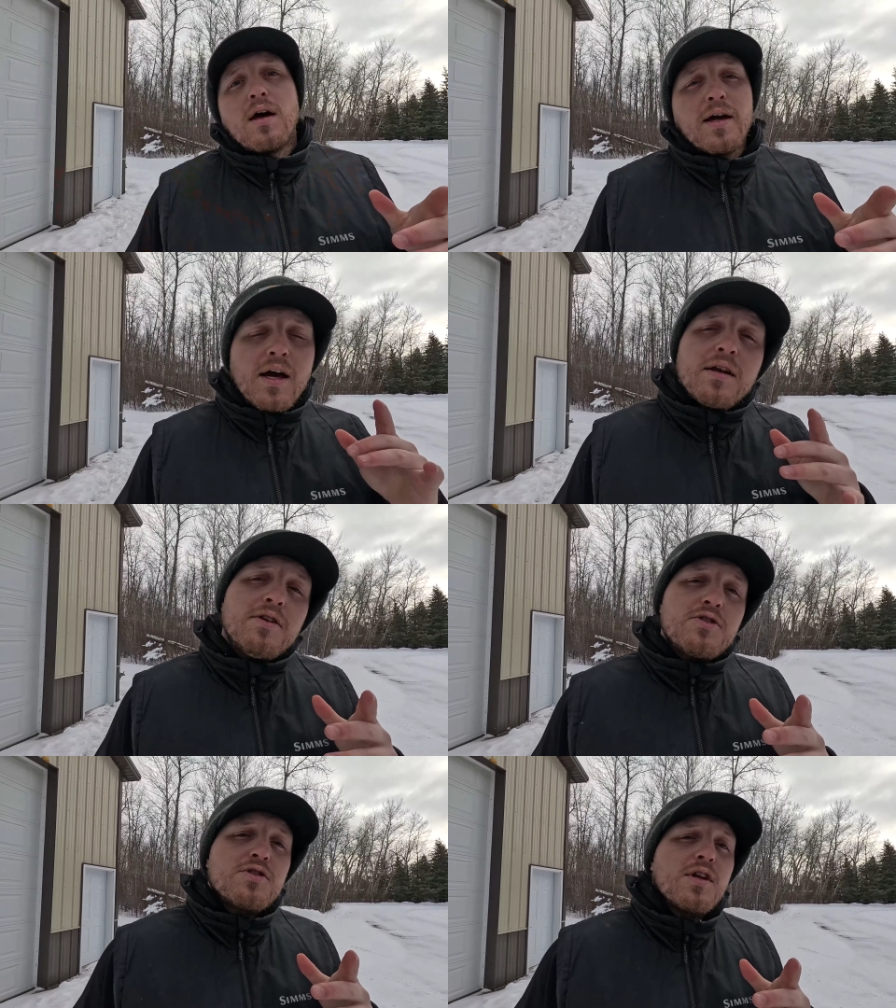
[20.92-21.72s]
I got an
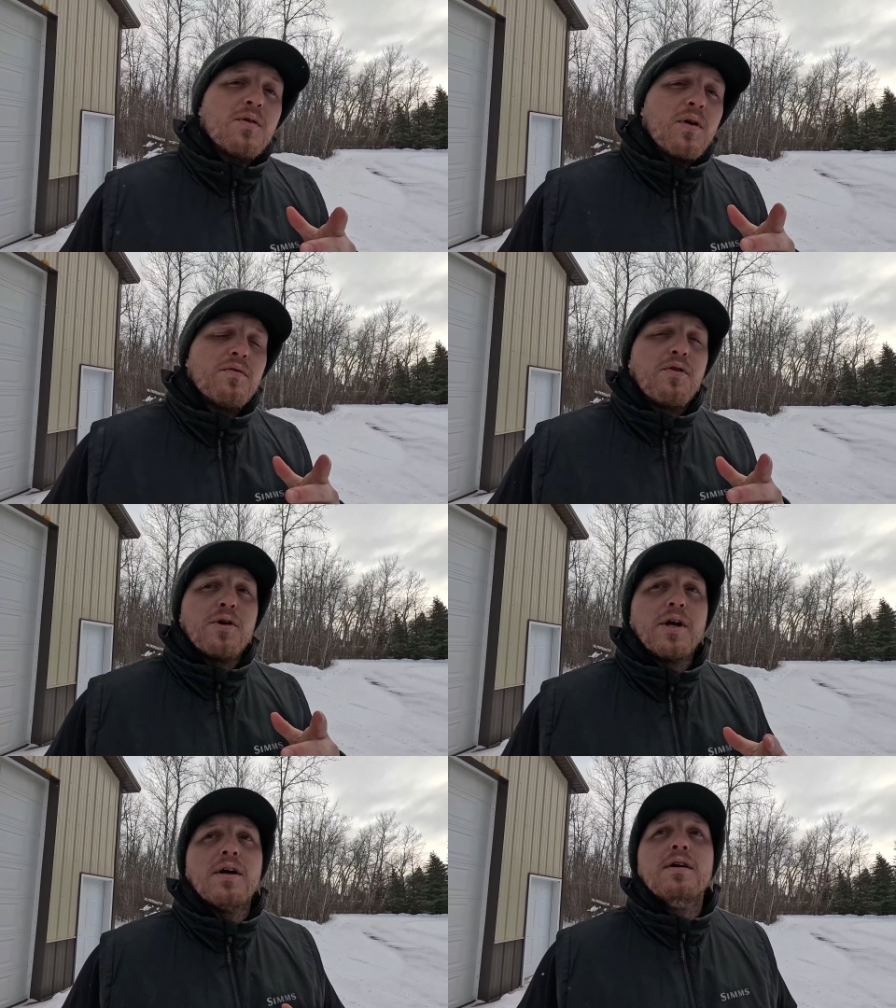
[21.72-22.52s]
interesting one
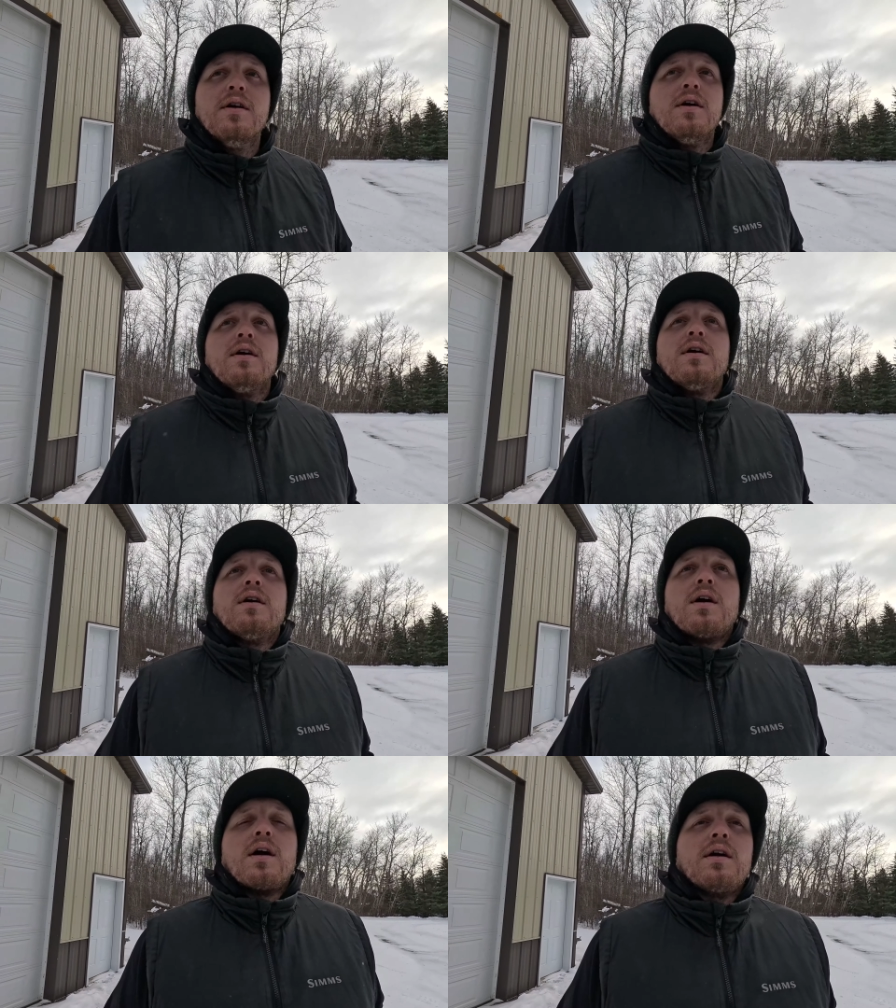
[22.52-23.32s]
for you.
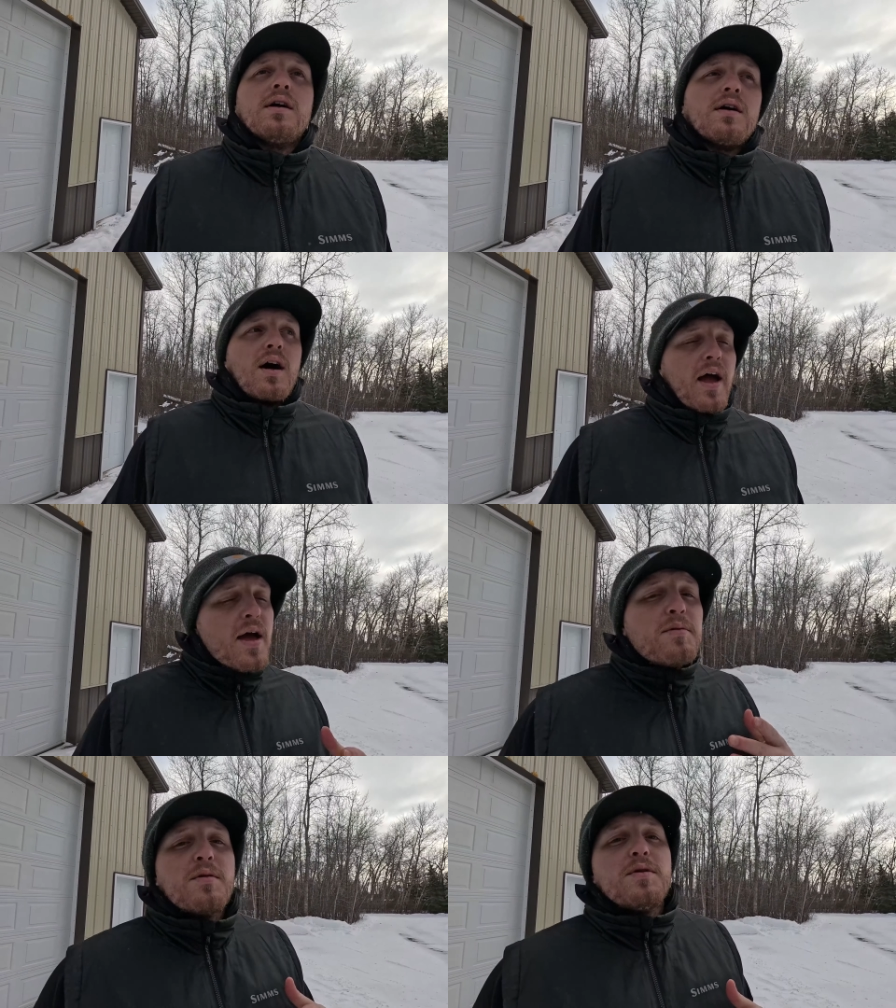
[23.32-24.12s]
I
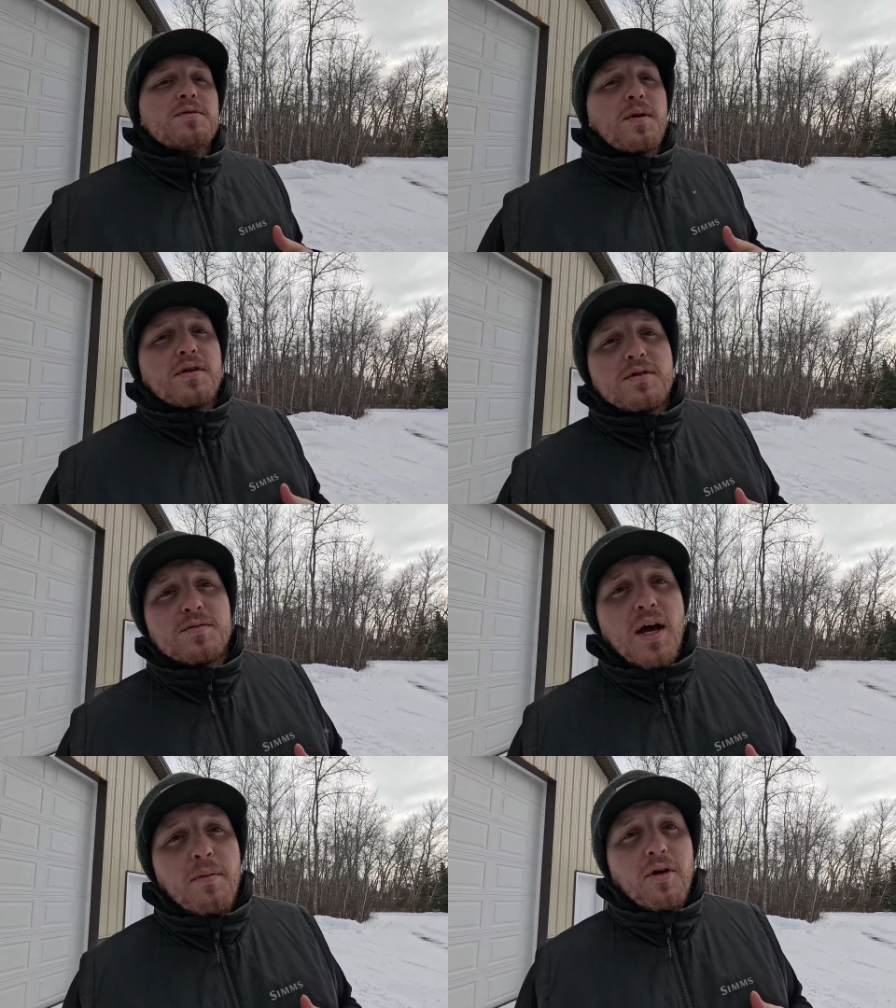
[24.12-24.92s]
am going to be spending some
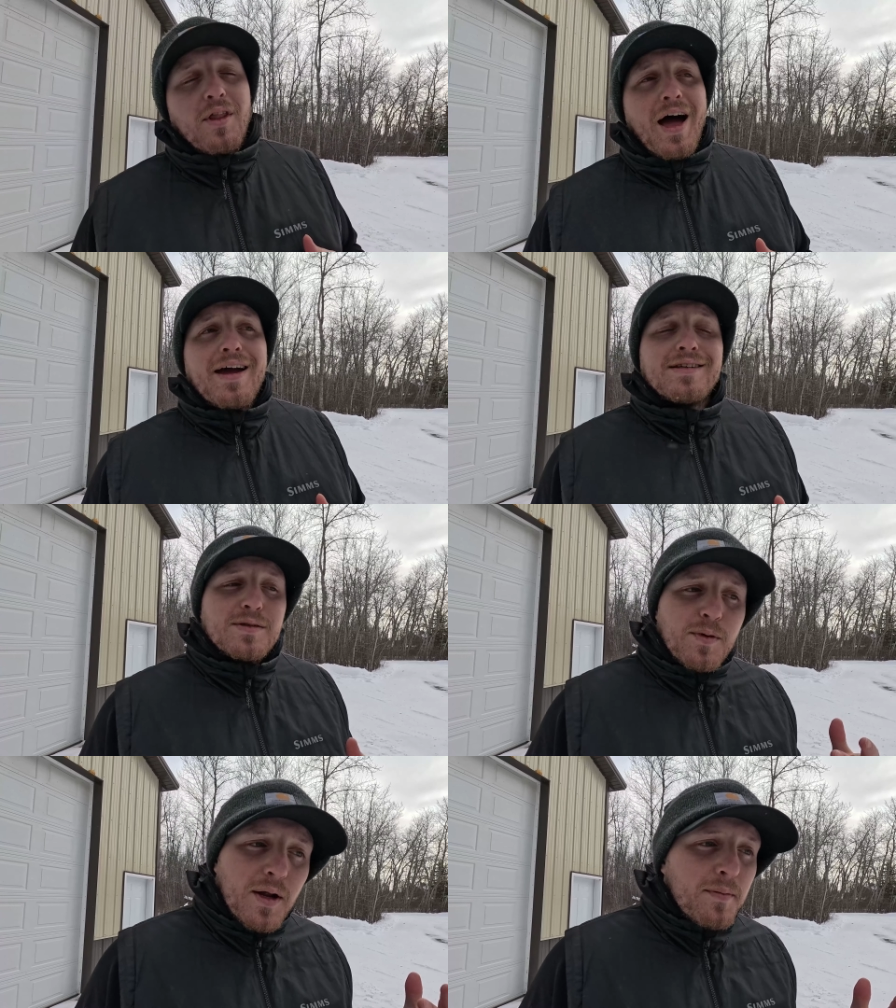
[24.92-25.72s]
time out on the
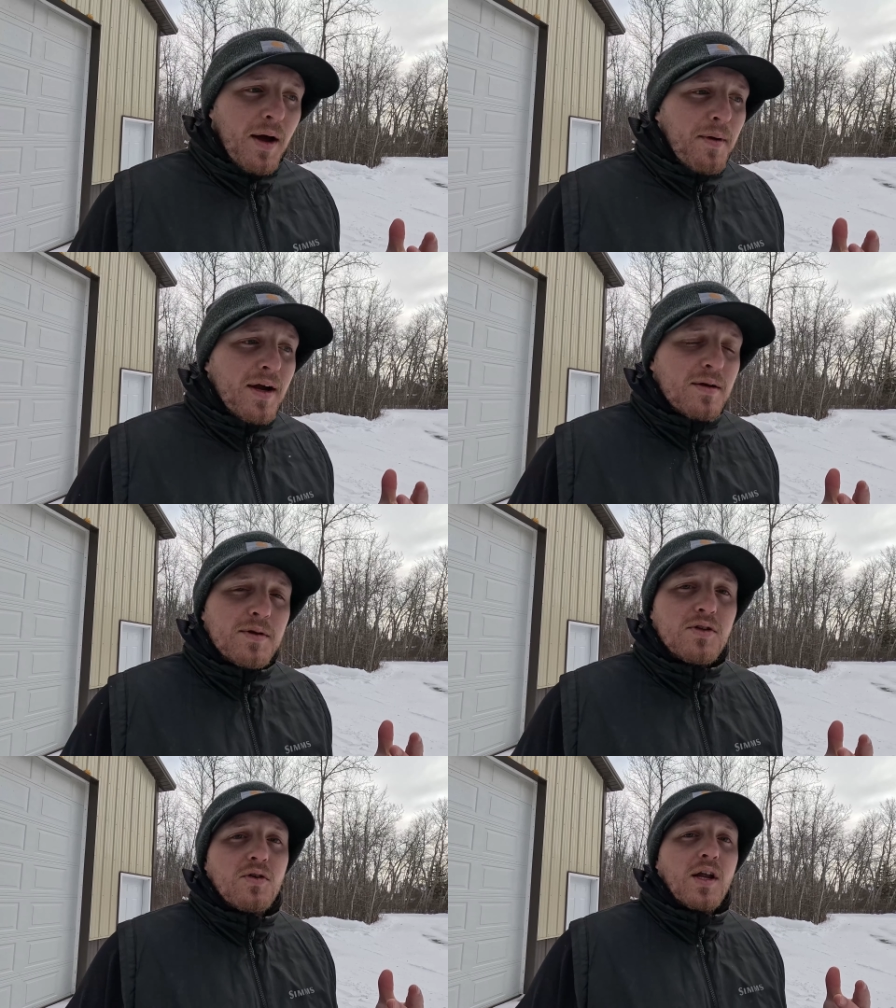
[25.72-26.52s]
ice, but I'm not going to
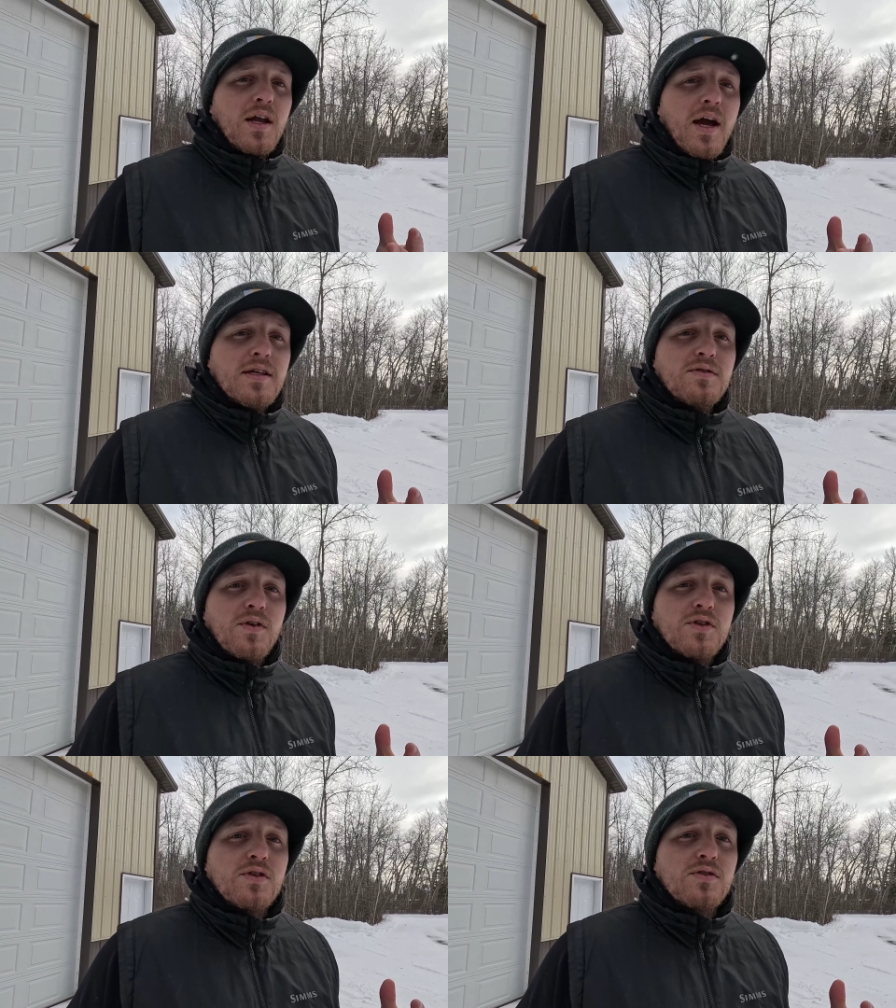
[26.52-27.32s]
be doing any ice
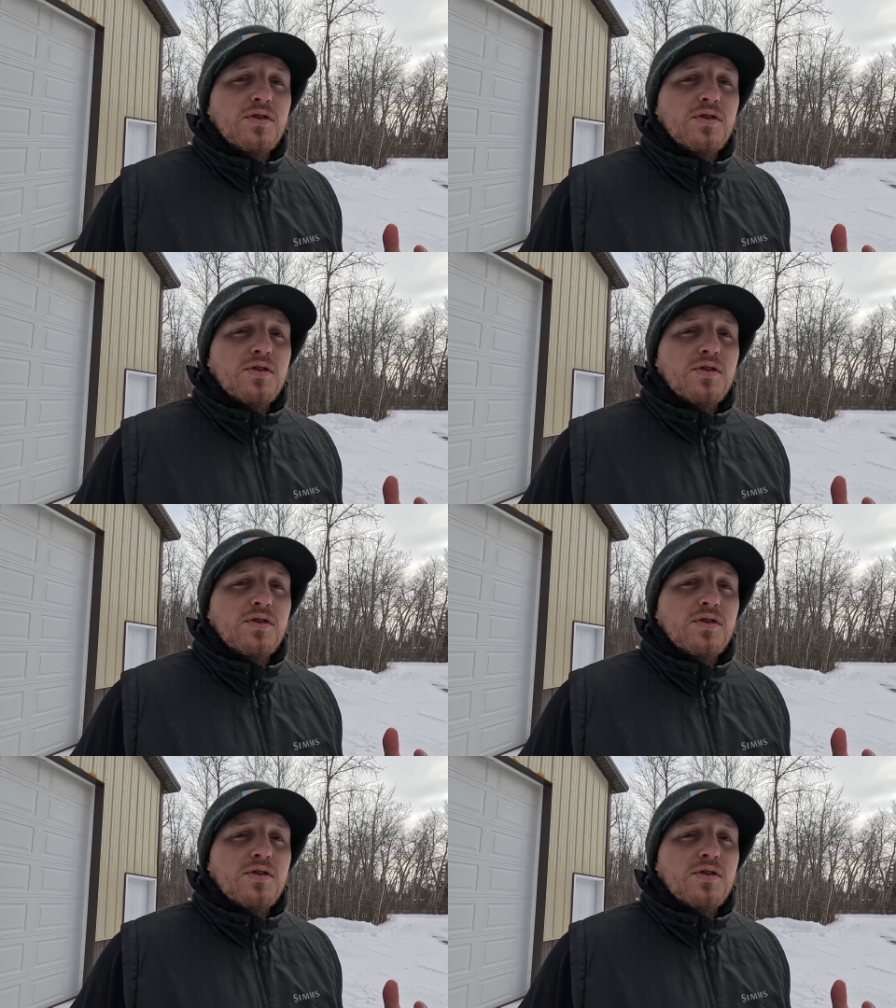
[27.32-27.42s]
fishing.